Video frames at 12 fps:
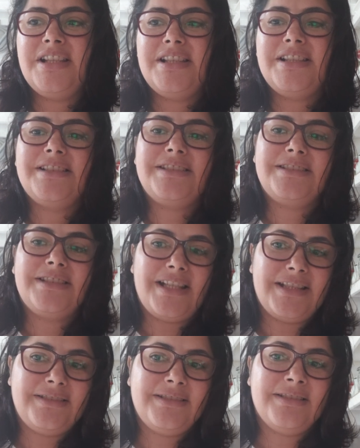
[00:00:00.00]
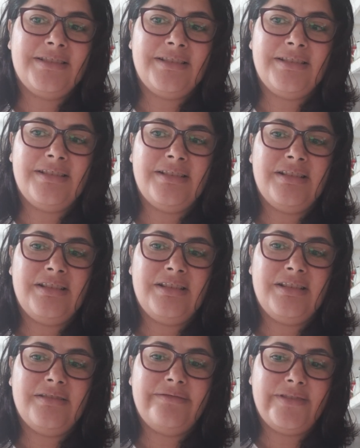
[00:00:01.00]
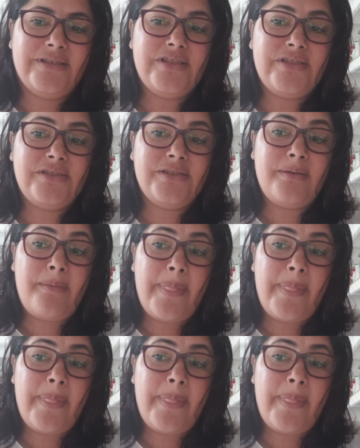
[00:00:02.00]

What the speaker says: is that first